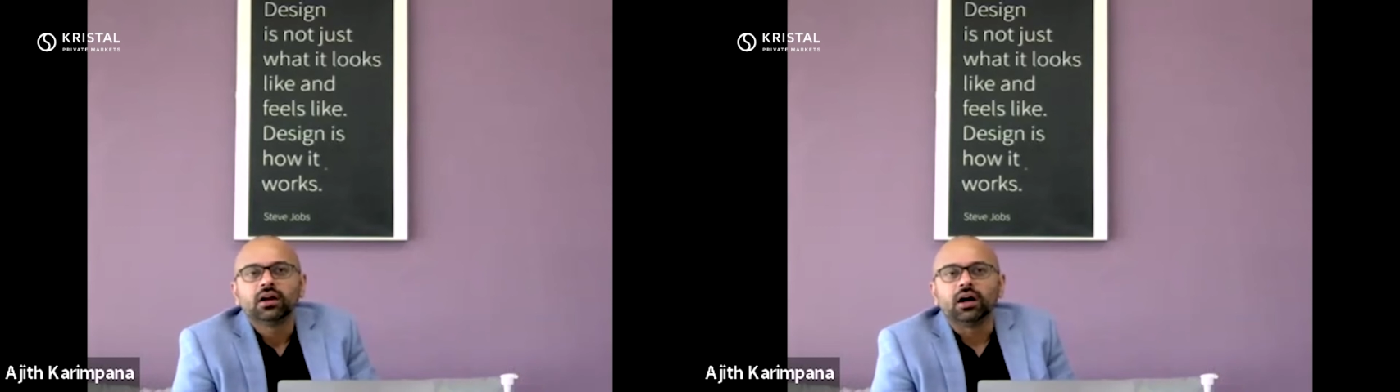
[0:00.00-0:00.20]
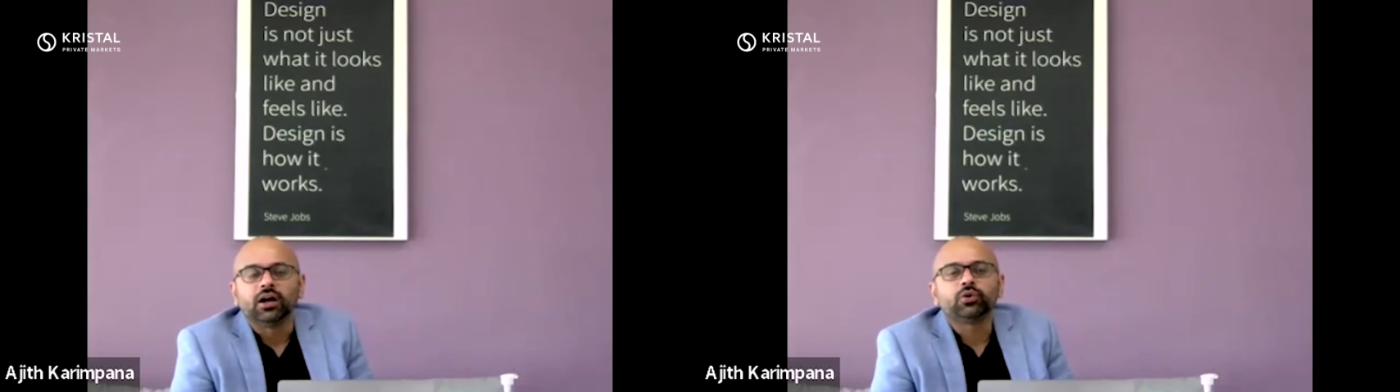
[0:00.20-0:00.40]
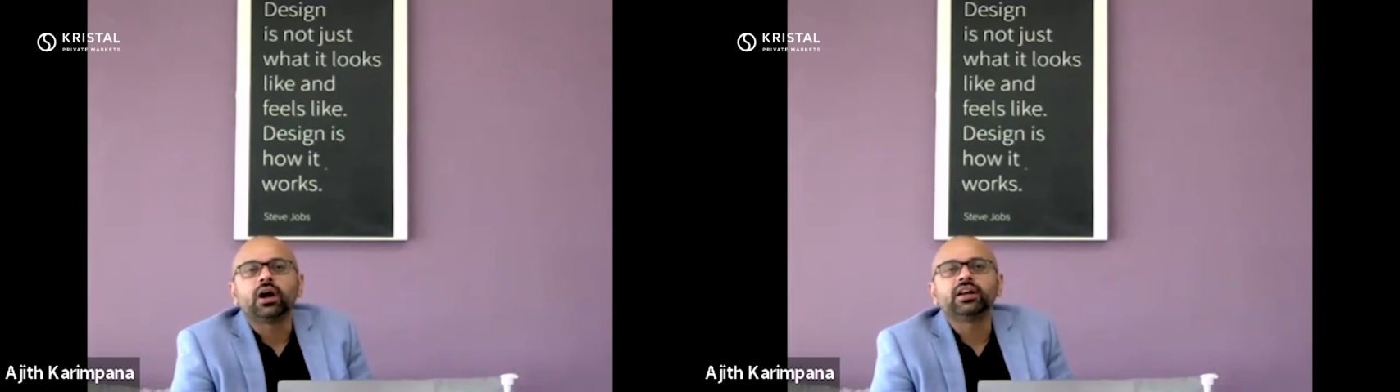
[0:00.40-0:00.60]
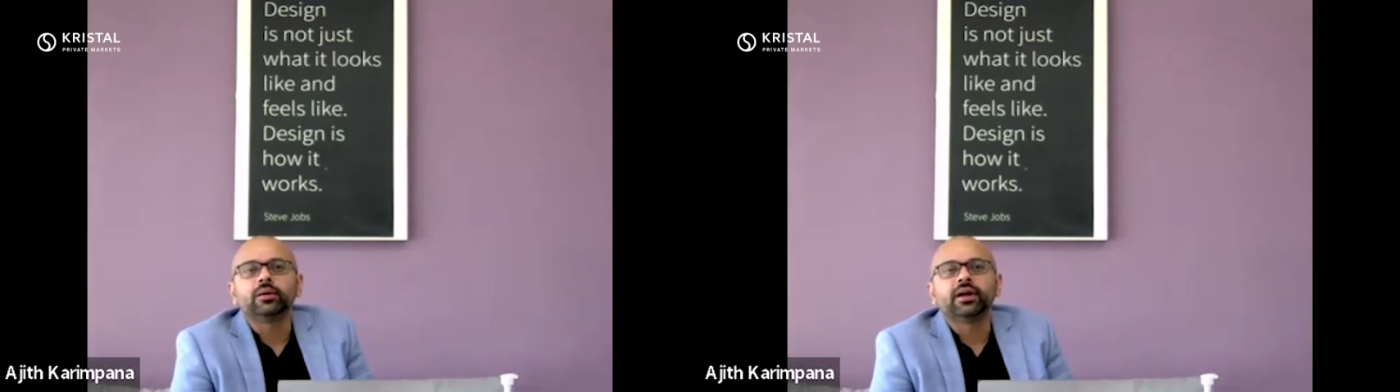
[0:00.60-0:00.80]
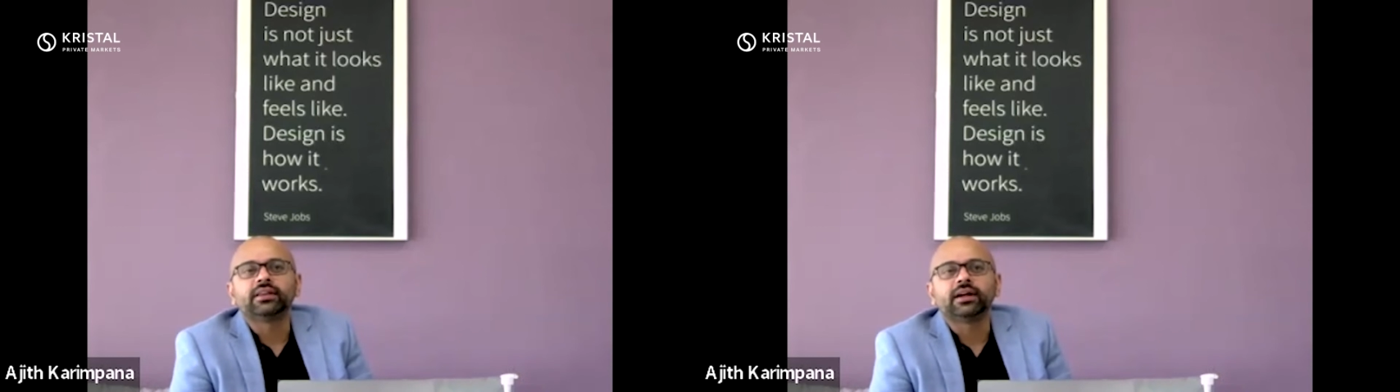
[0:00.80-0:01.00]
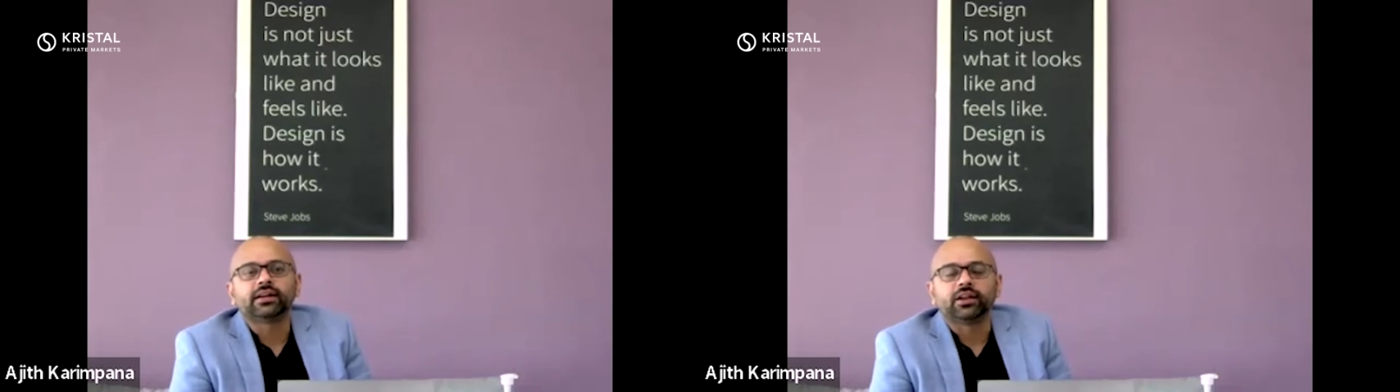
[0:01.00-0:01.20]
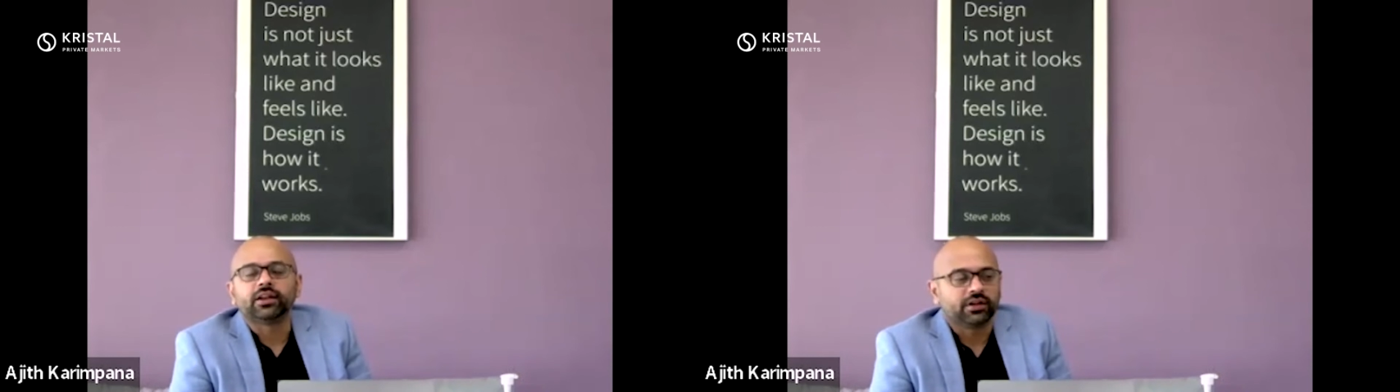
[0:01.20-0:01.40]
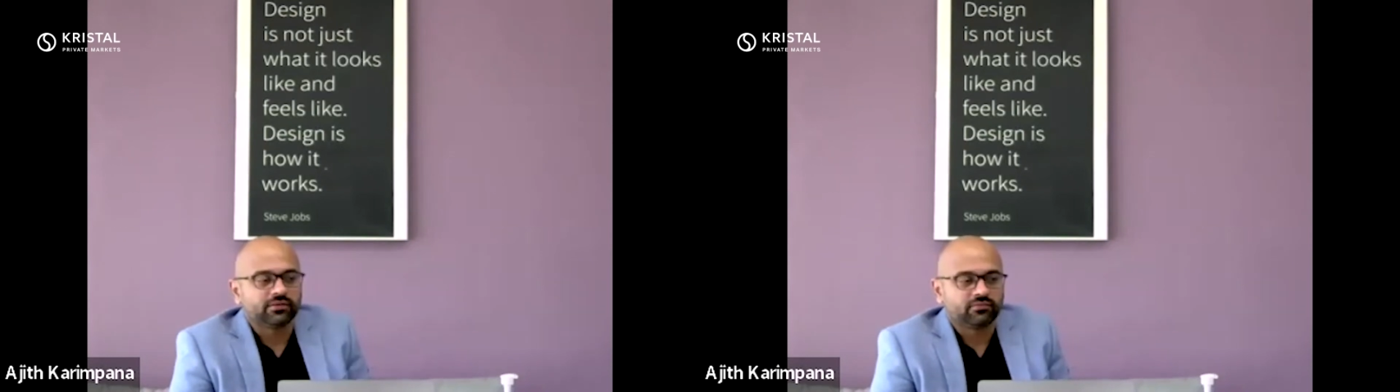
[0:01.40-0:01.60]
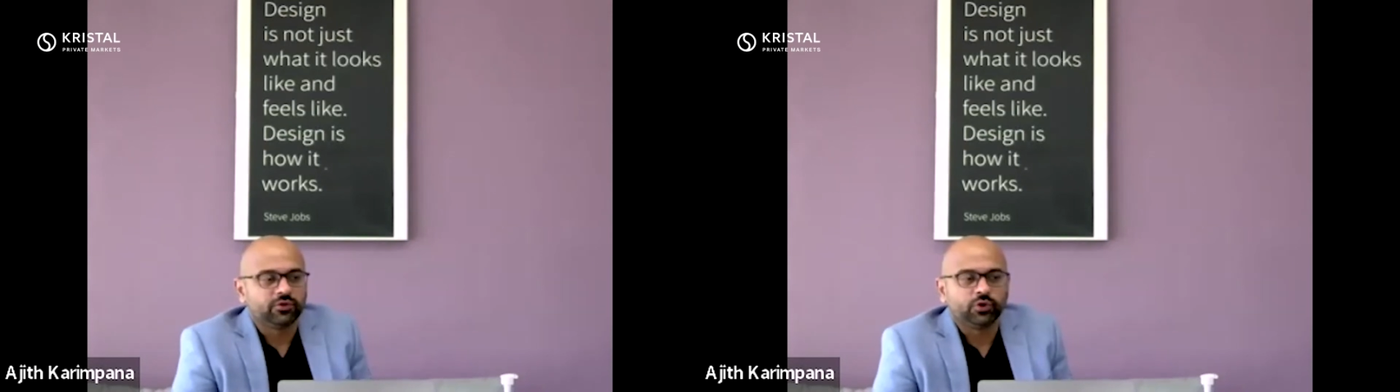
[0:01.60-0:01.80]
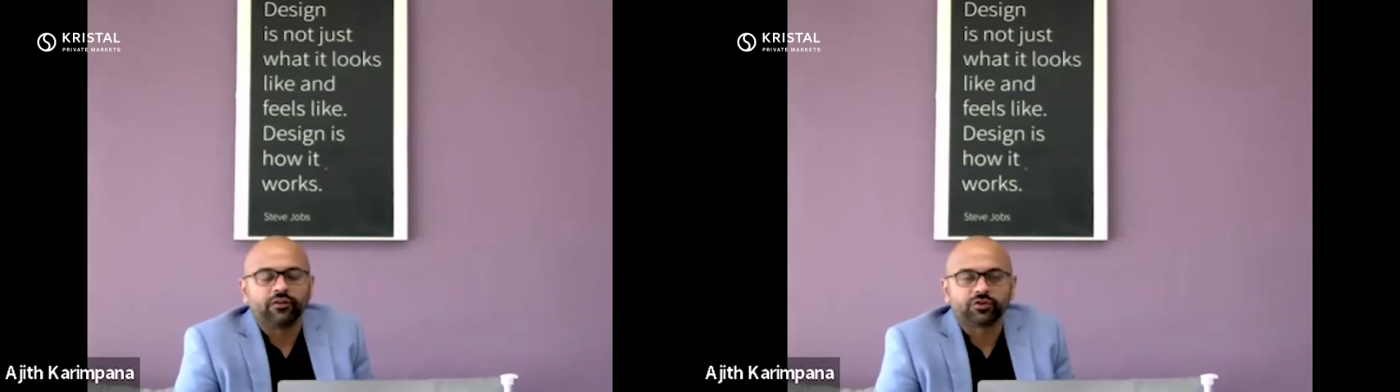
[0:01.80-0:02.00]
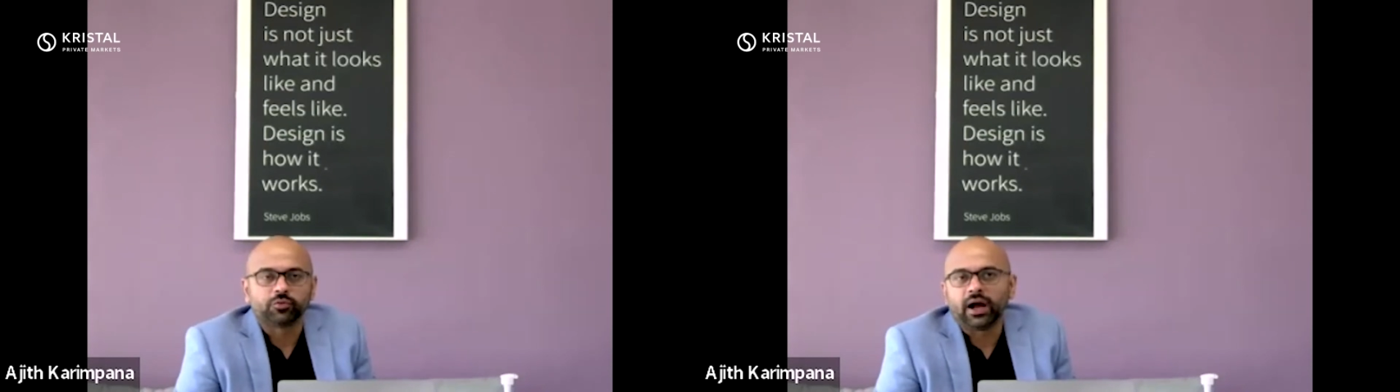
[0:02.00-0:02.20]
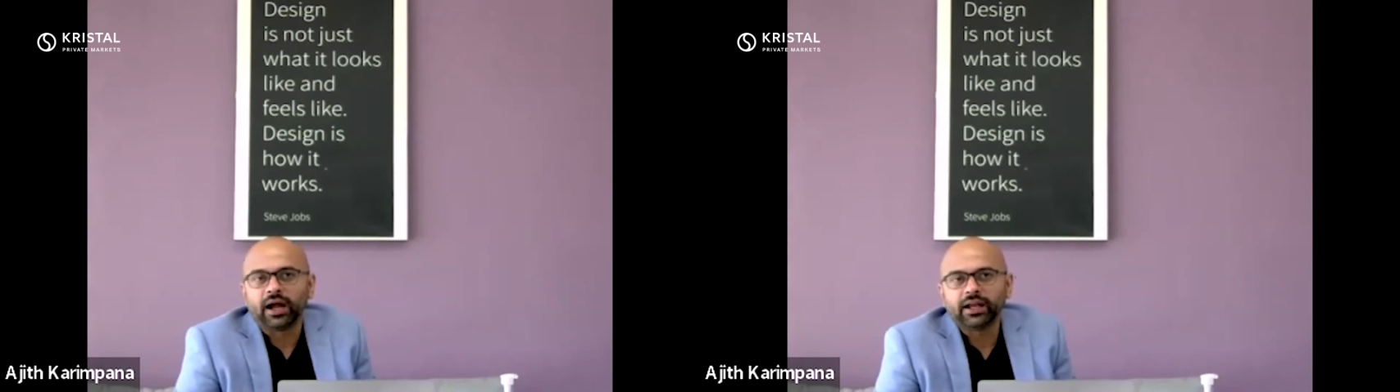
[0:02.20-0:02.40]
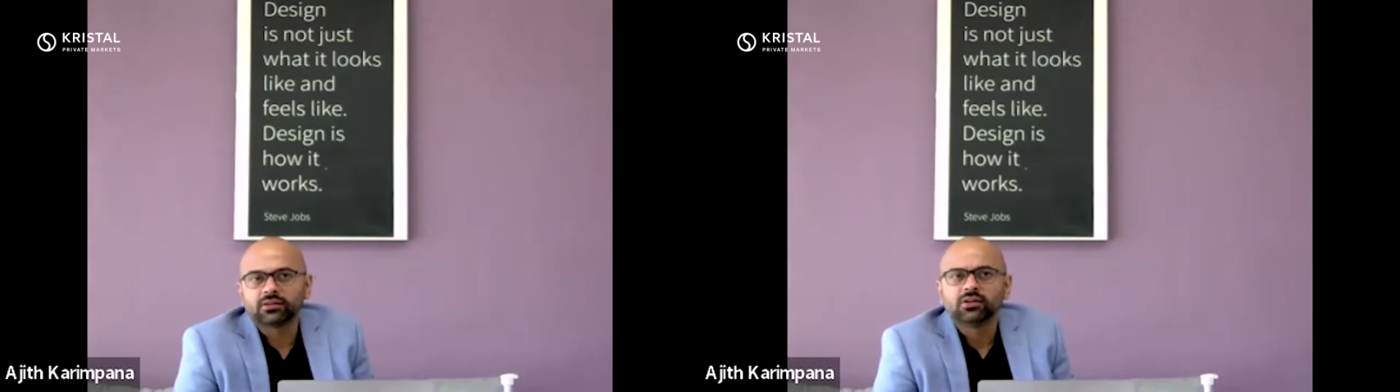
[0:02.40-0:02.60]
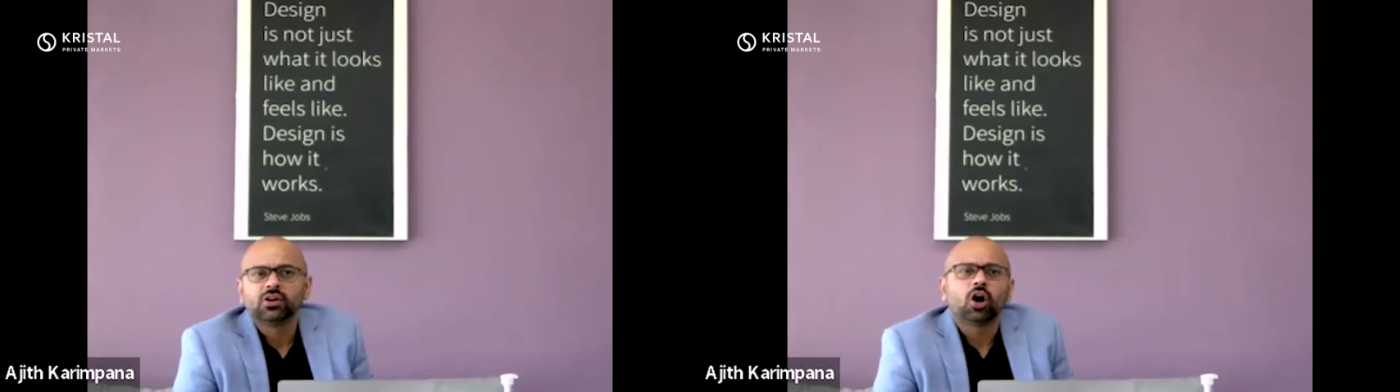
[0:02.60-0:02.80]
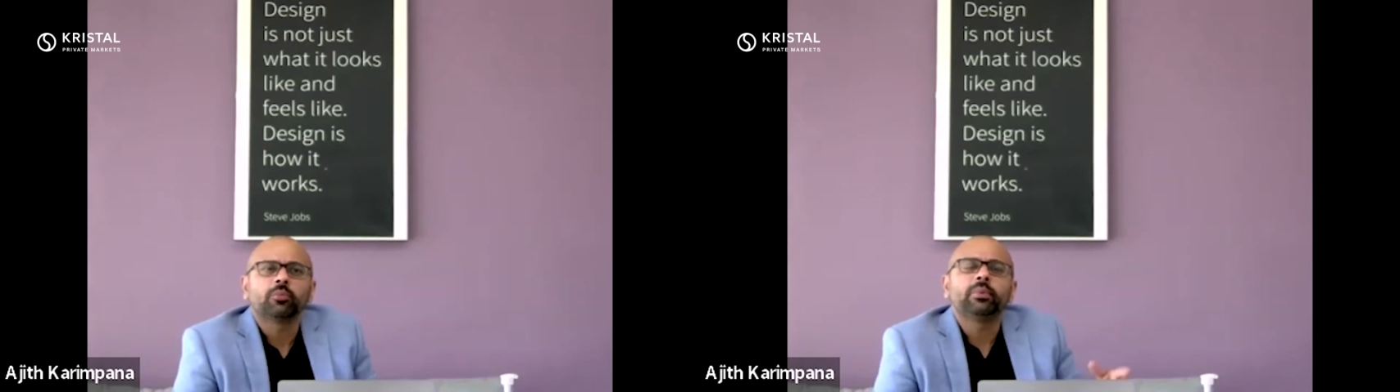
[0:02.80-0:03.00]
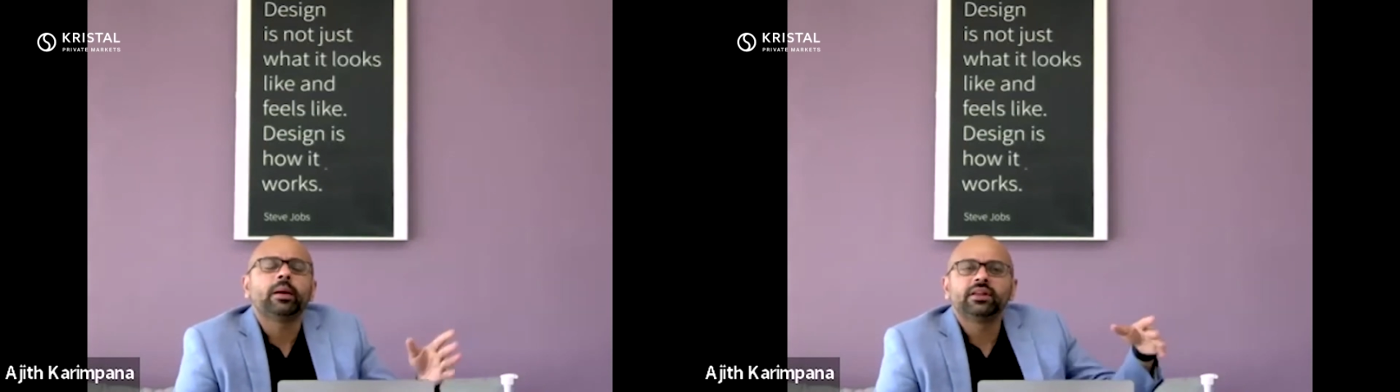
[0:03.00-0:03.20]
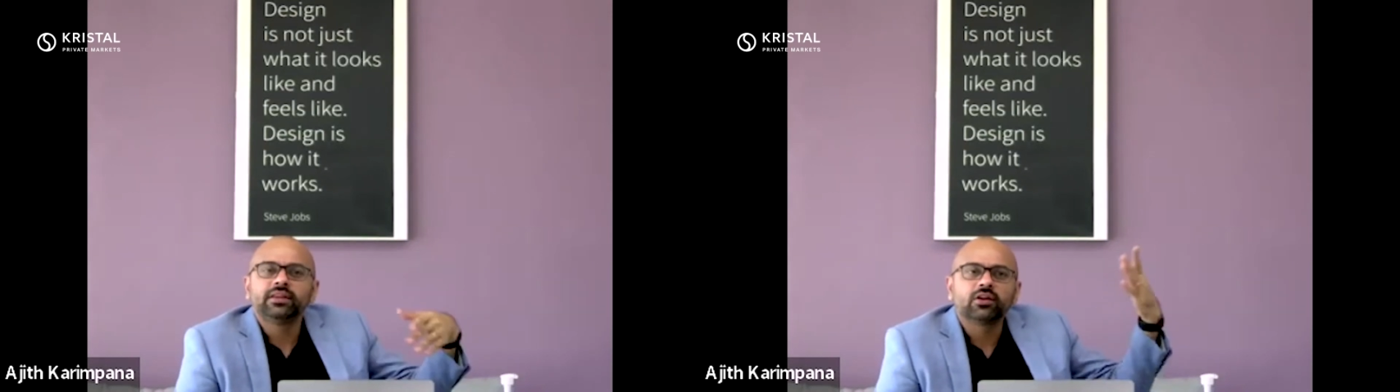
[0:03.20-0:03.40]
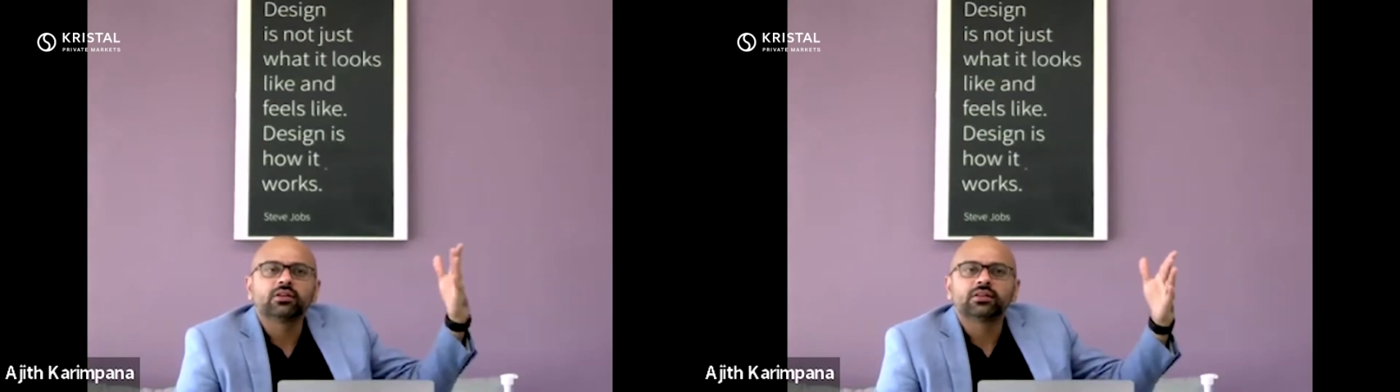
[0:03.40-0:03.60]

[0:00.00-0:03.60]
Uh, you can't debate that you know you have to buy it or maybe you know